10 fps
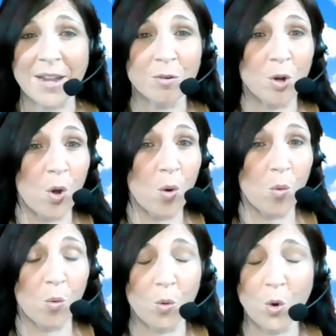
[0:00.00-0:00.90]

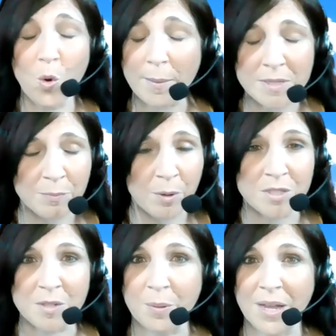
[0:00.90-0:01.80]
know who I'm supposed
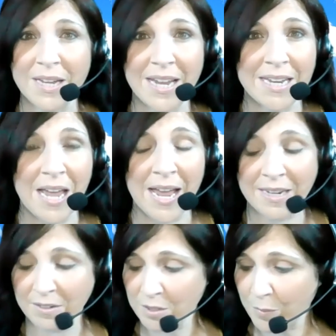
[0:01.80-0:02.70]
to pick. And
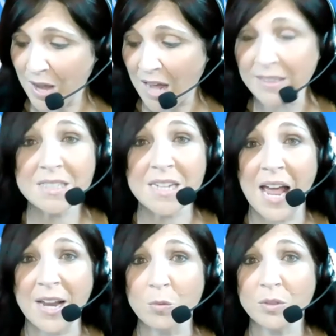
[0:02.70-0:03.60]
to be honest,
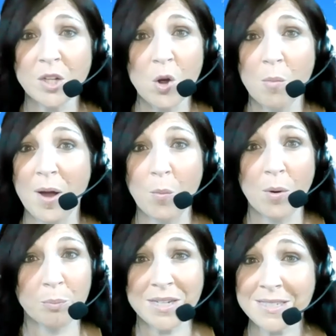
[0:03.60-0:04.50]
I only know about what
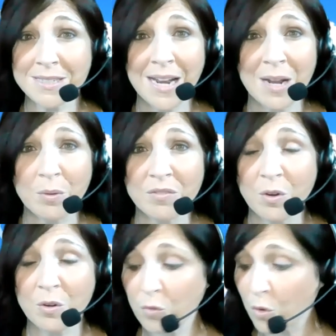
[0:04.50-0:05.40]
president I want to
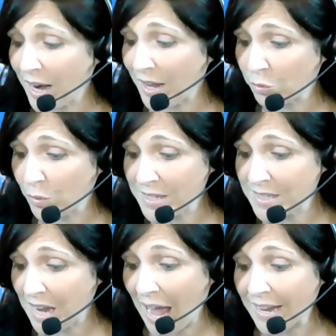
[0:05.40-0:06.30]
vote for, and the rest
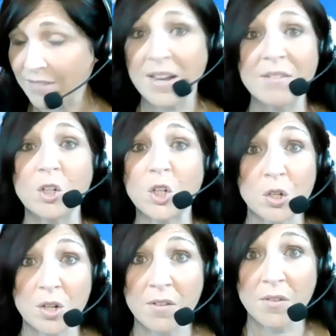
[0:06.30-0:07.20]
I have never heard
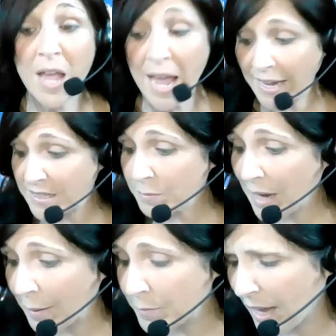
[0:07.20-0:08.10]
of. And
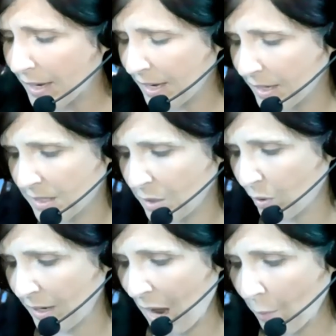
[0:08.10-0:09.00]
sometimes I can't see one
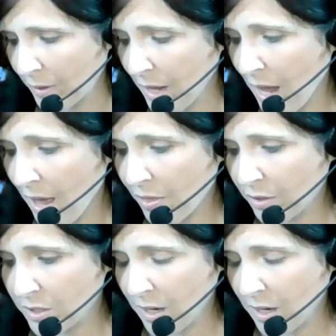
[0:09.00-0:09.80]
now, but there's